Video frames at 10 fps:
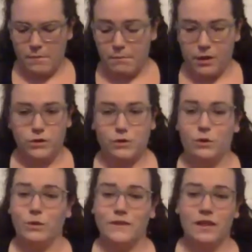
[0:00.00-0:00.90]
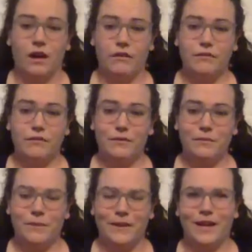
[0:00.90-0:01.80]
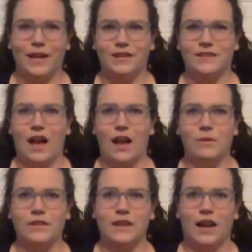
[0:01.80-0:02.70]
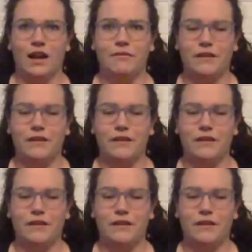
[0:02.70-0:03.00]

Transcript: Middle school was tough because I was not